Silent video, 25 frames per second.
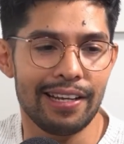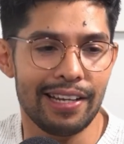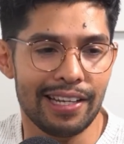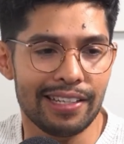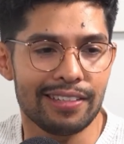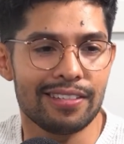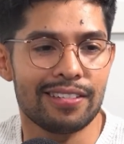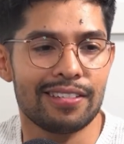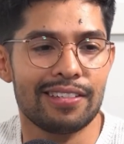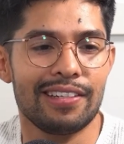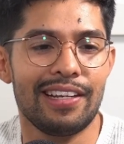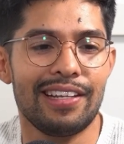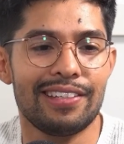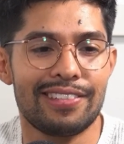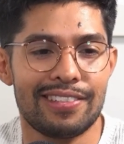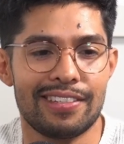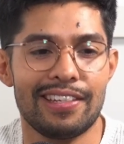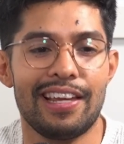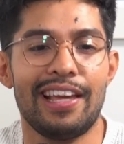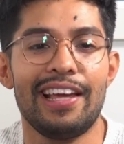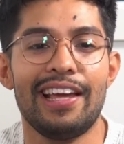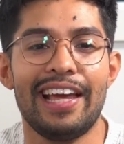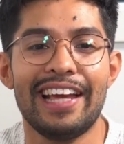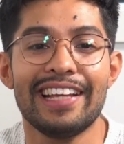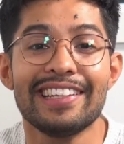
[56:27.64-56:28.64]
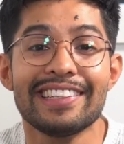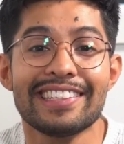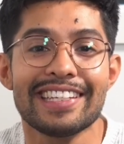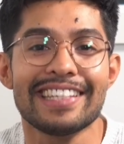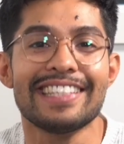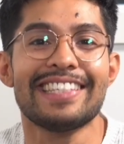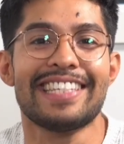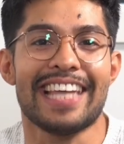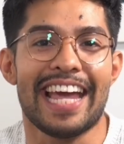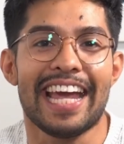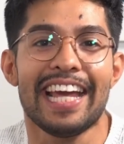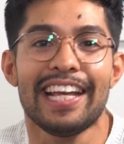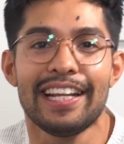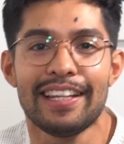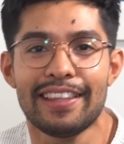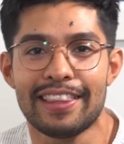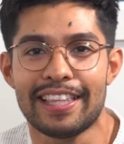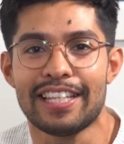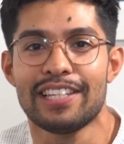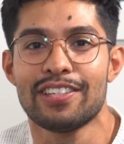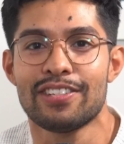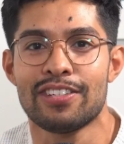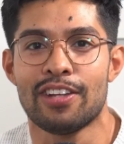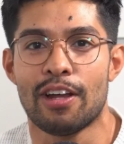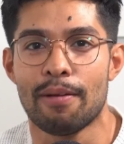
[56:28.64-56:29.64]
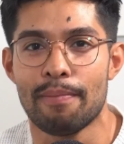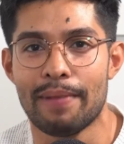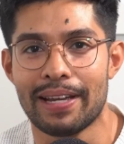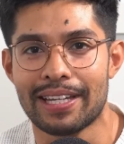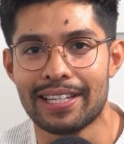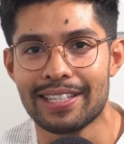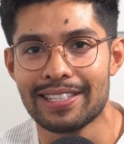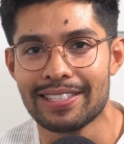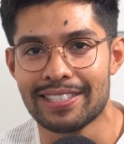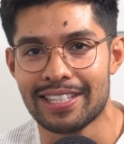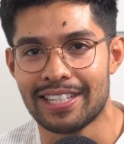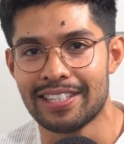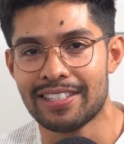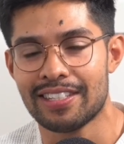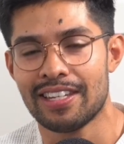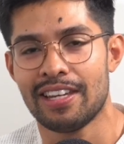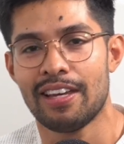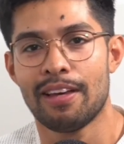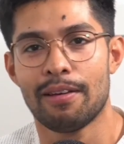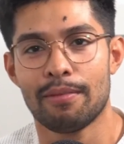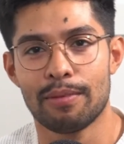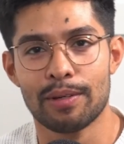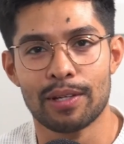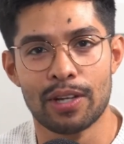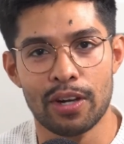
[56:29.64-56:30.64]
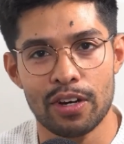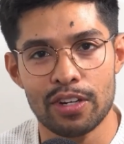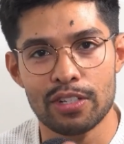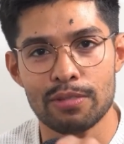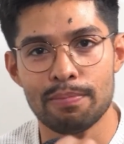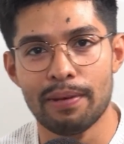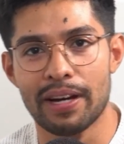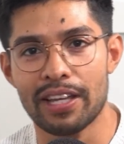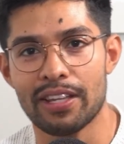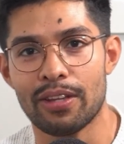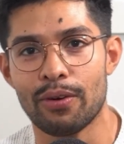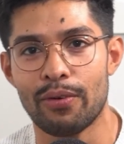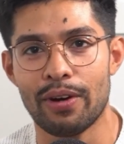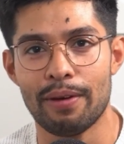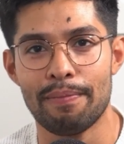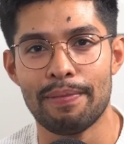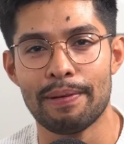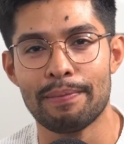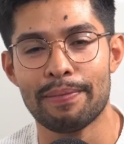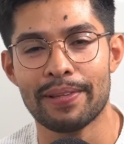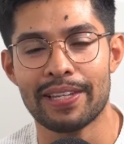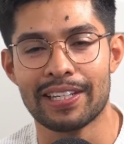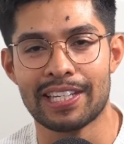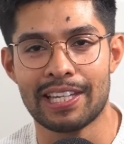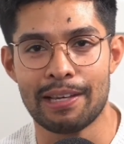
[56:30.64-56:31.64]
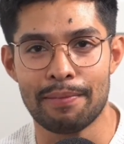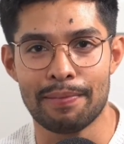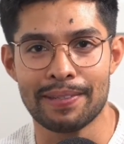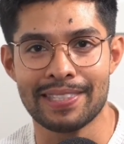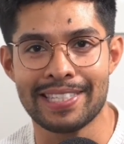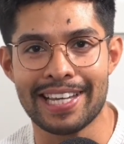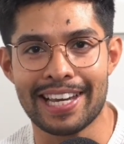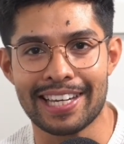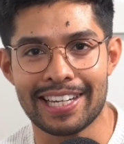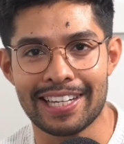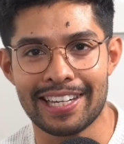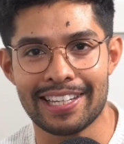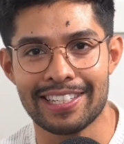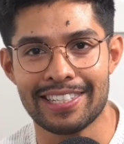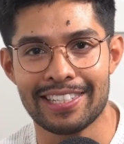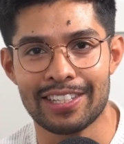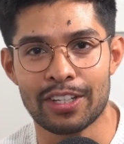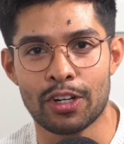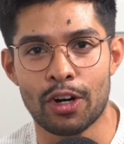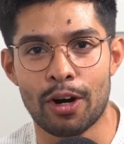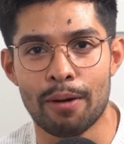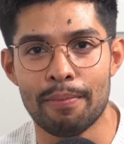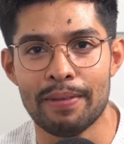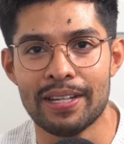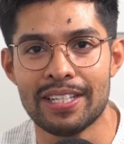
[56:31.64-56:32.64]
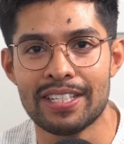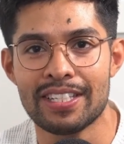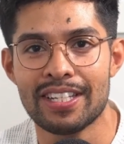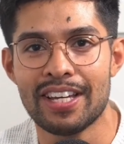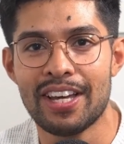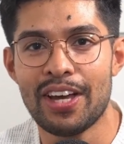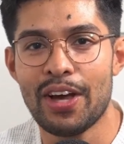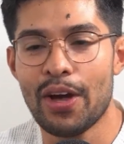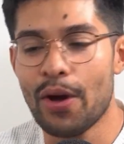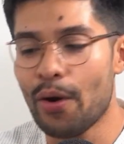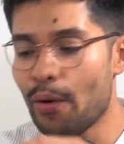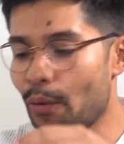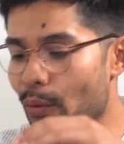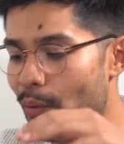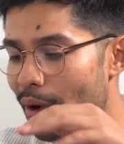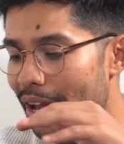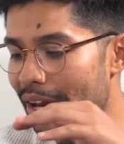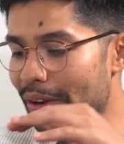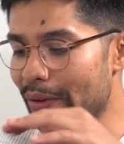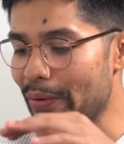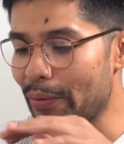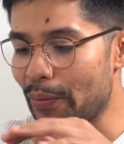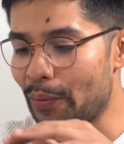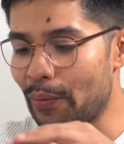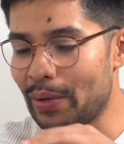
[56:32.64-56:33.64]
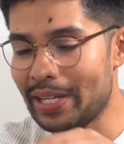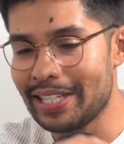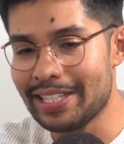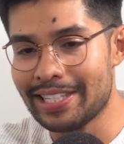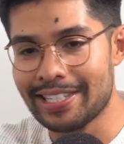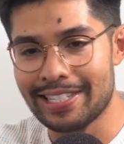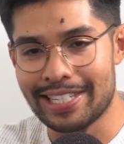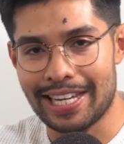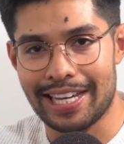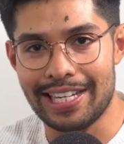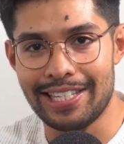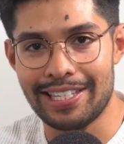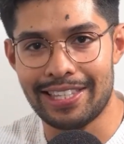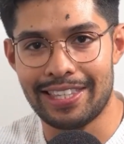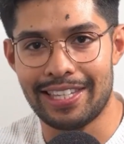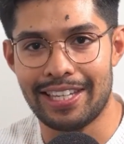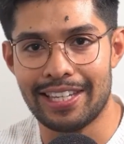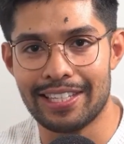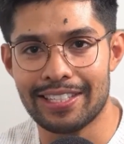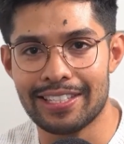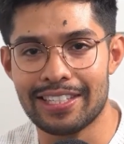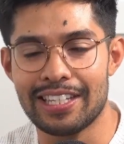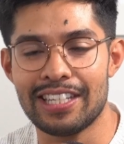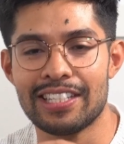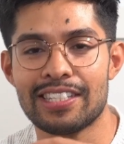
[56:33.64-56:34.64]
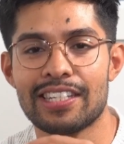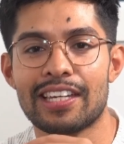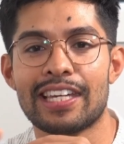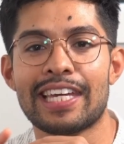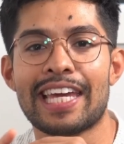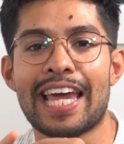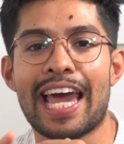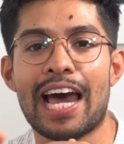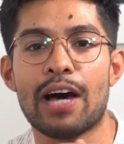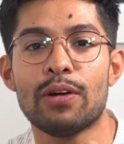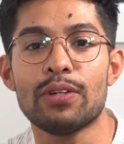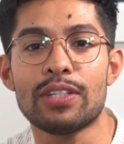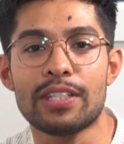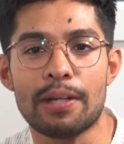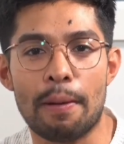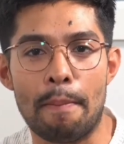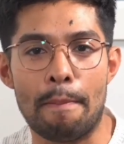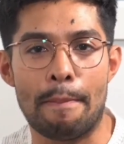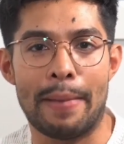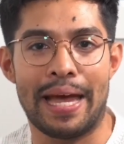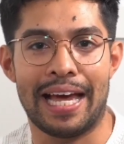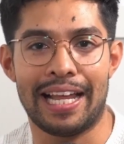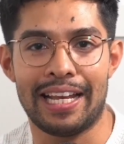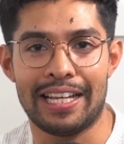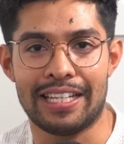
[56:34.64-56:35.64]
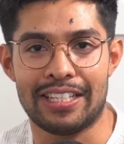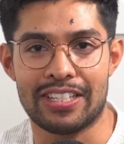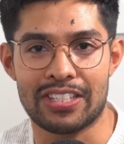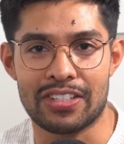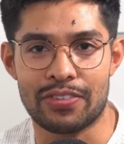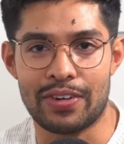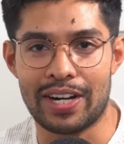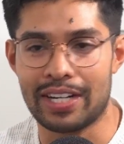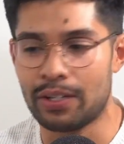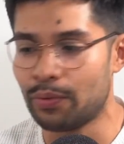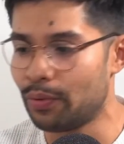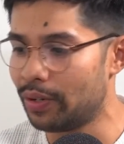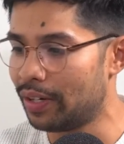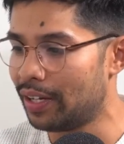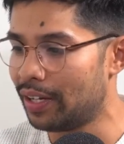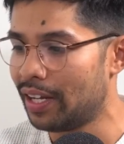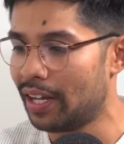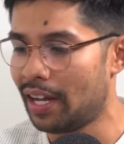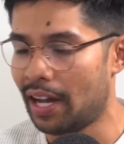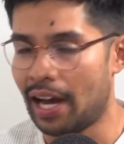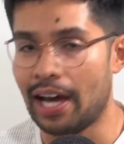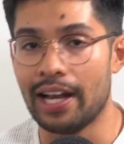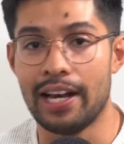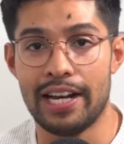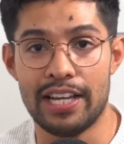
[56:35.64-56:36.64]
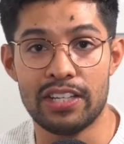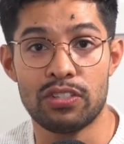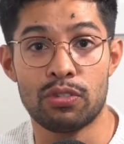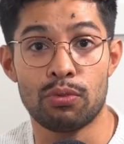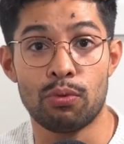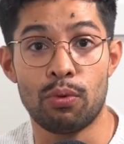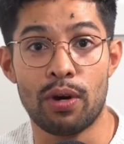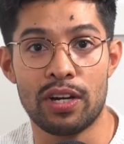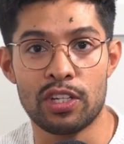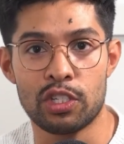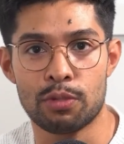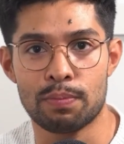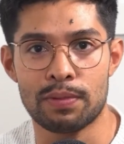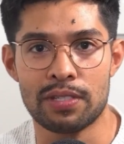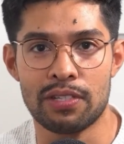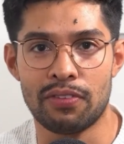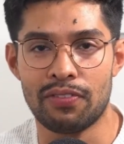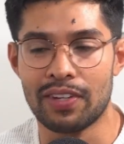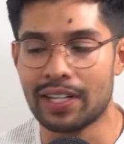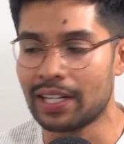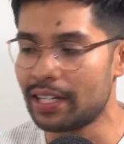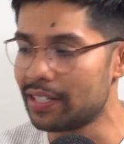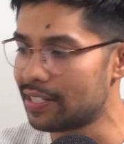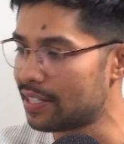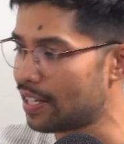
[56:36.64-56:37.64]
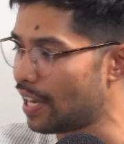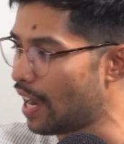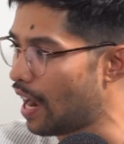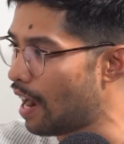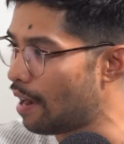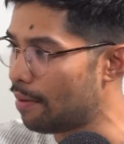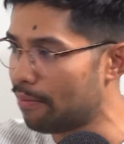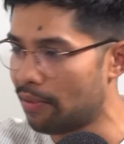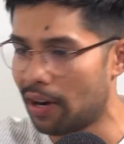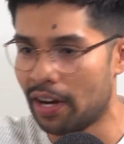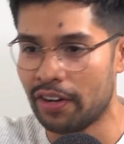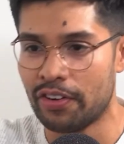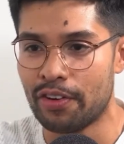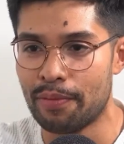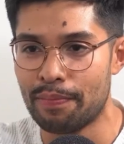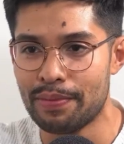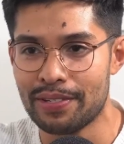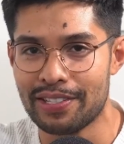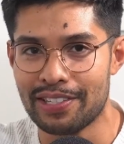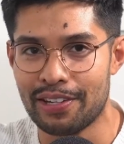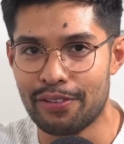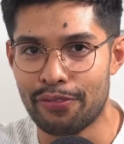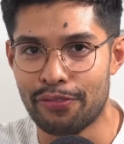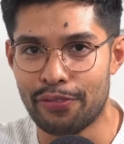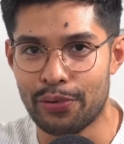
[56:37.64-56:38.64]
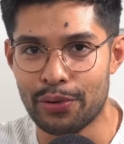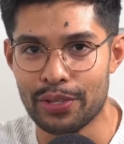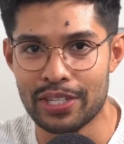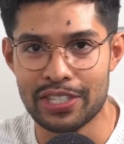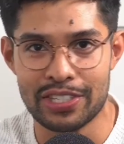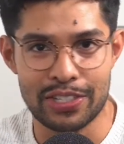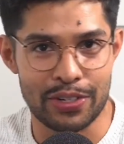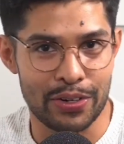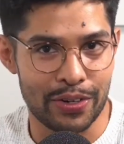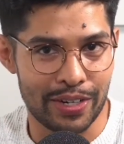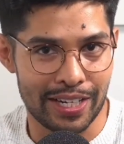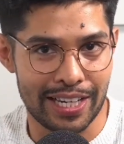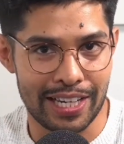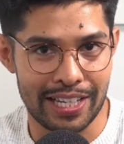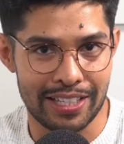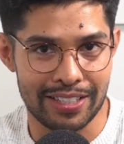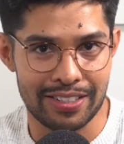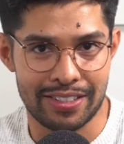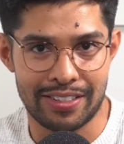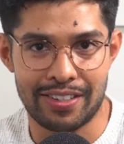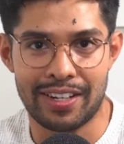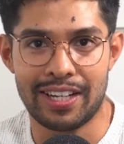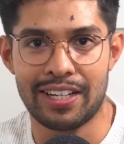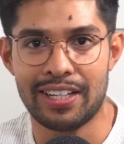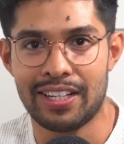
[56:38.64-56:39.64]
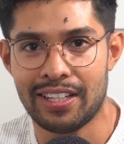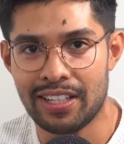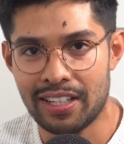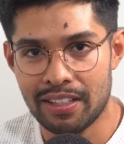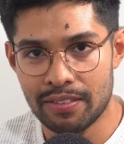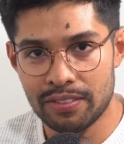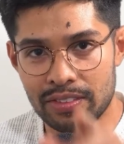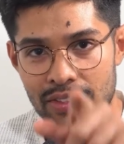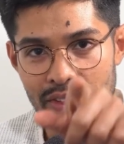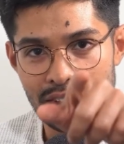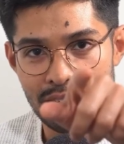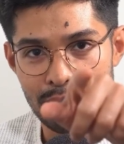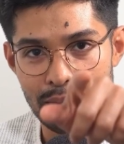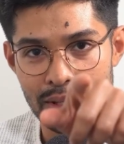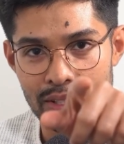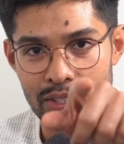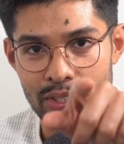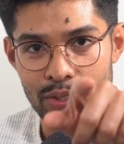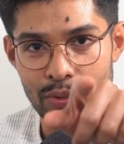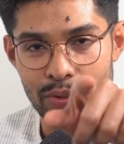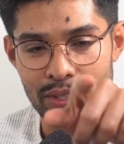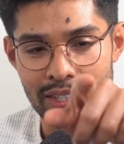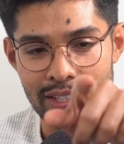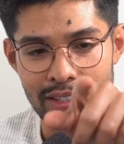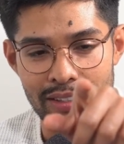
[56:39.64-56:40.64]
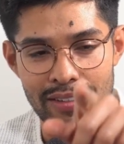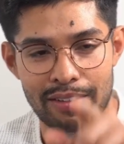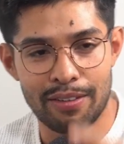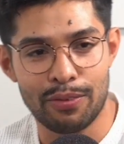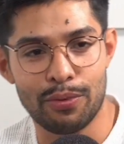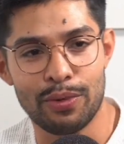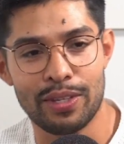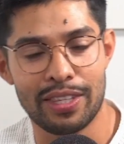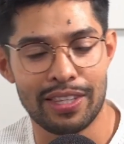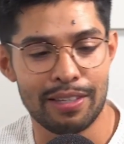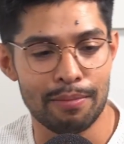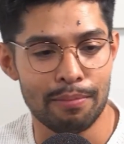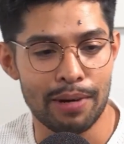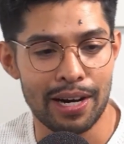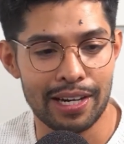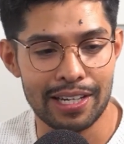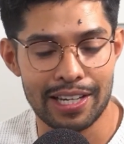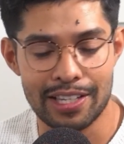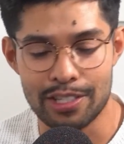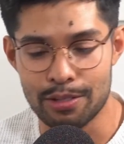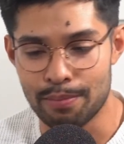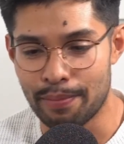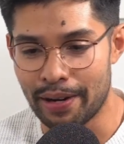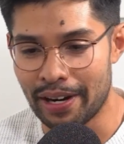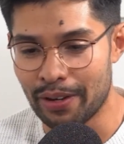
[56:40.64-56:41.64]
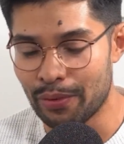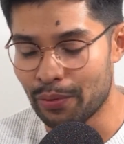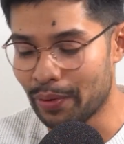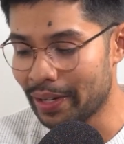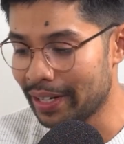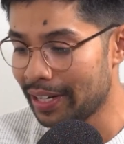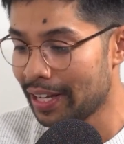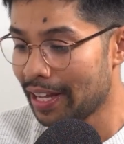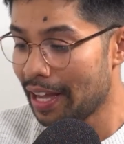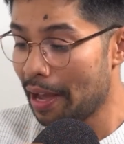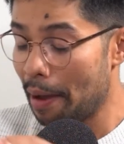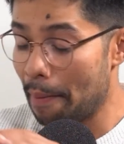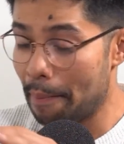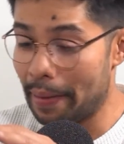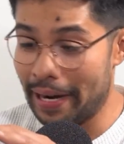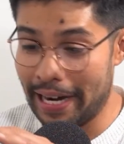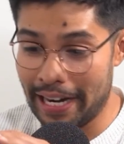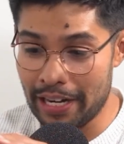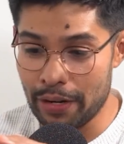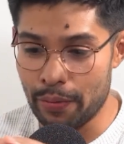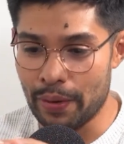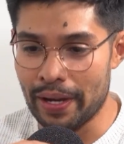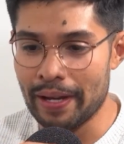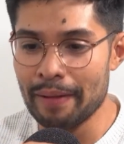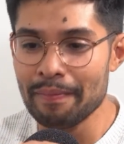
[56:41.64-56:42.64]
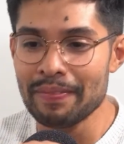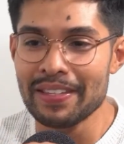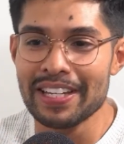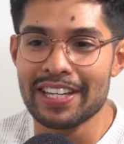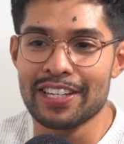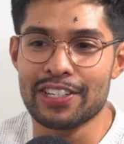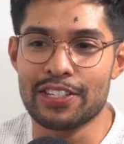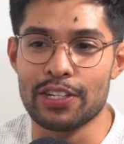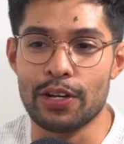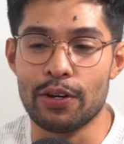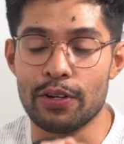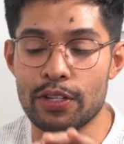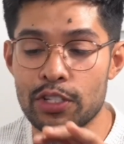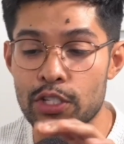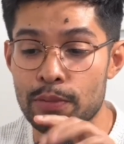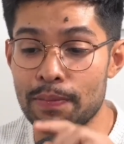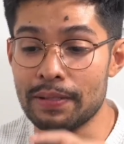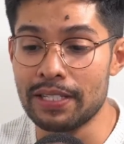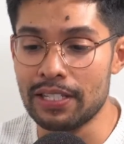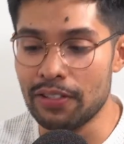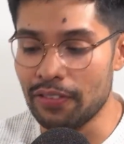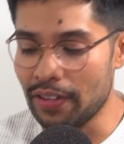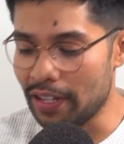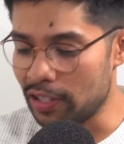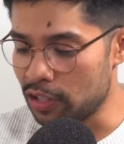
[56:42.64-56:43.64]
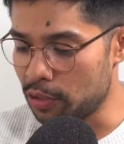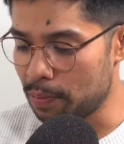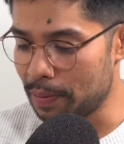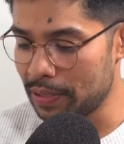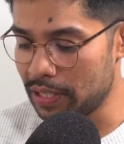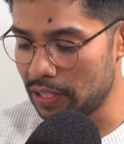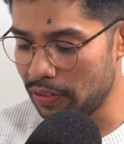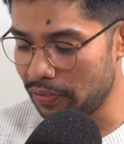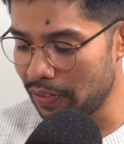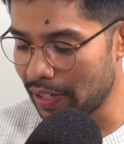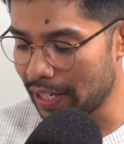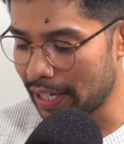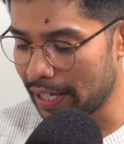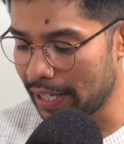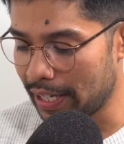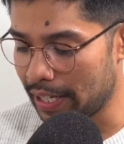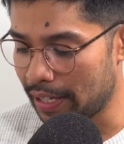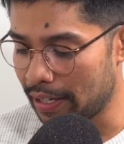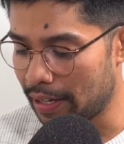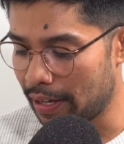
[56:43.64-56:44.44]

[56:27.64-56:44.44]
But let's entertain things not making sense. Because, by the way, people that keep attacking us in the comments, when we say things, it's a counterbalance, right? Unless we specifically say I'm 100% for this or against, right? Talking about you with the Marquez Brown one. But anyway, so specifically,